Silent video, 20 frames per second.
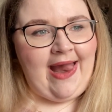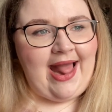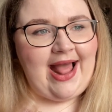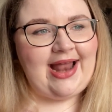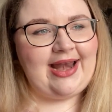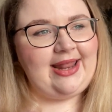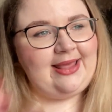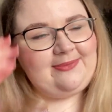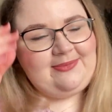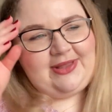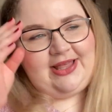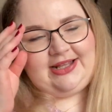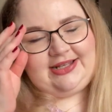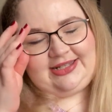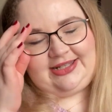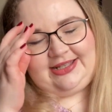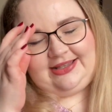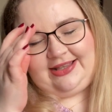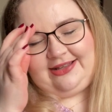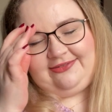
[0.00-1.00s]
And I'm like,
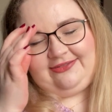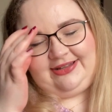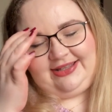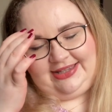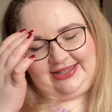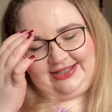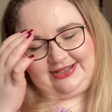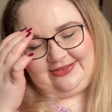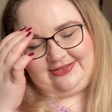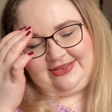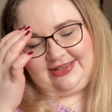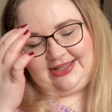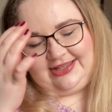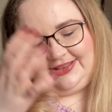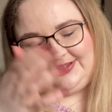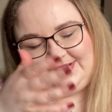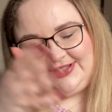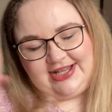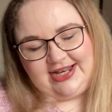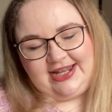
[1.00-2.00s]
Neil, I really don't think
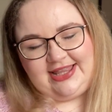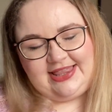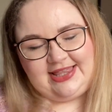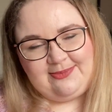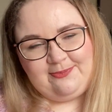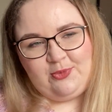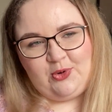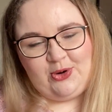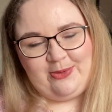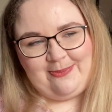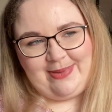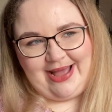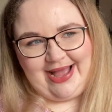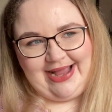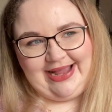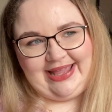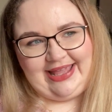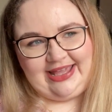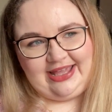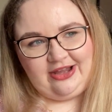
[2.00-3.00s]
there's anything more
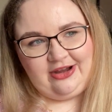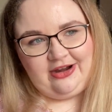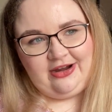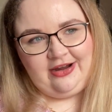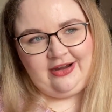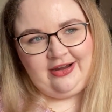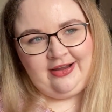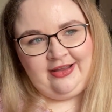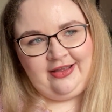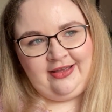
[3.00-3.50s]
back here.